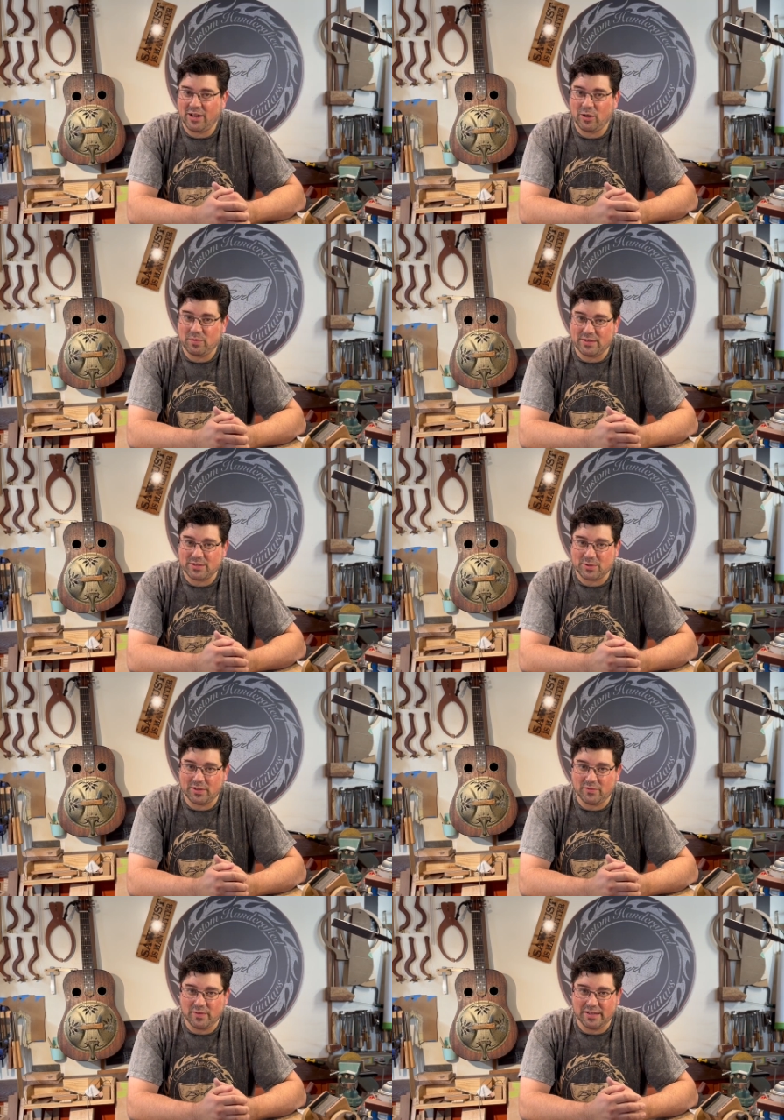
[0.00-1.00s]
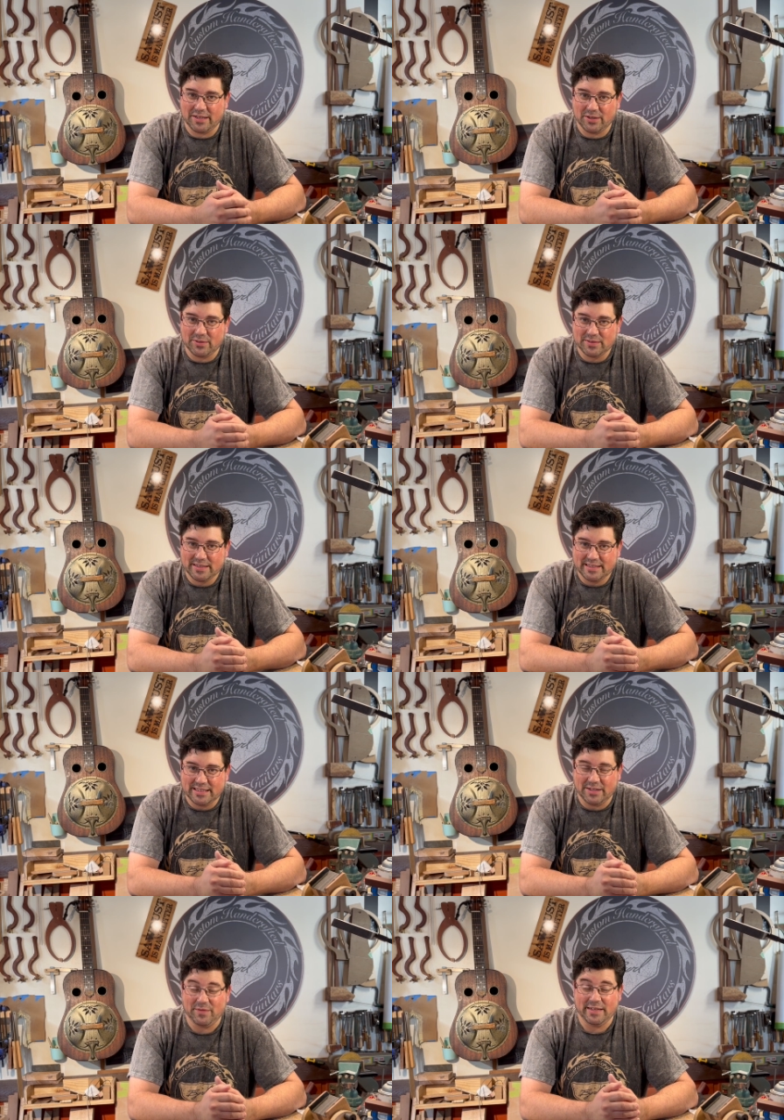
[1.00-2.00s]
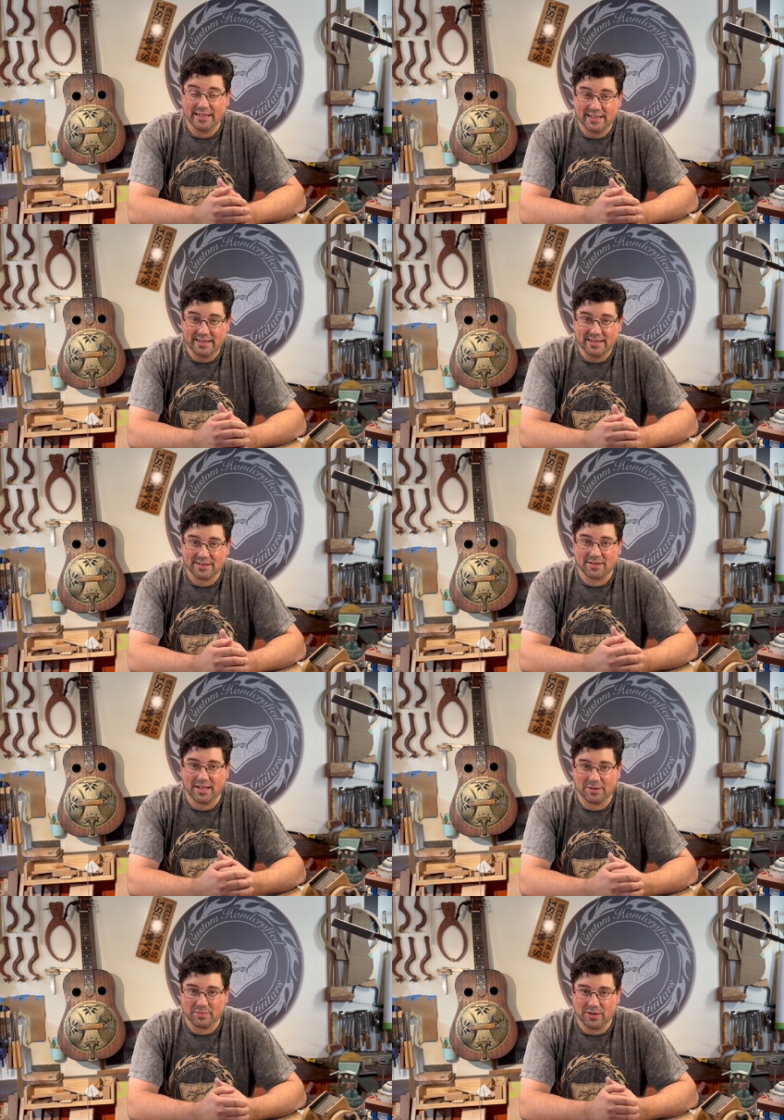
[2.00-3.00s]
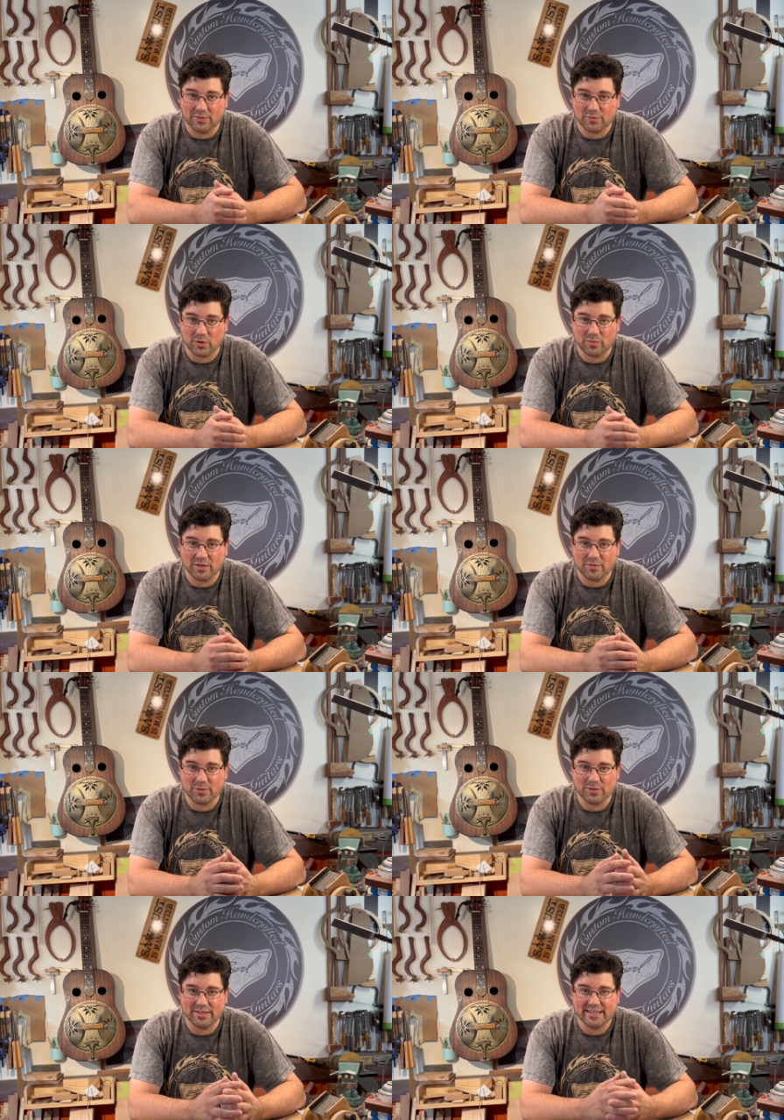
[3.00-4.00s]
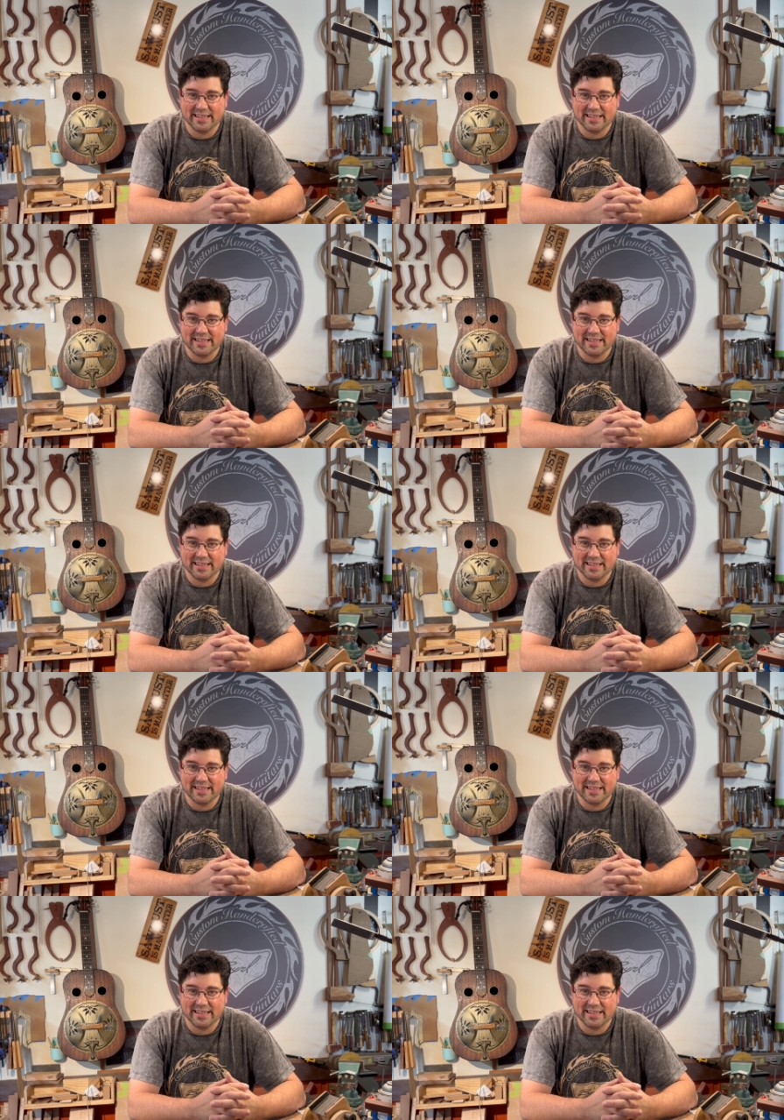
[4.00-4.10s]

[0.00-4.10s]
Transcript: You enjoyed the video. If you did, hit the like button for me if you would.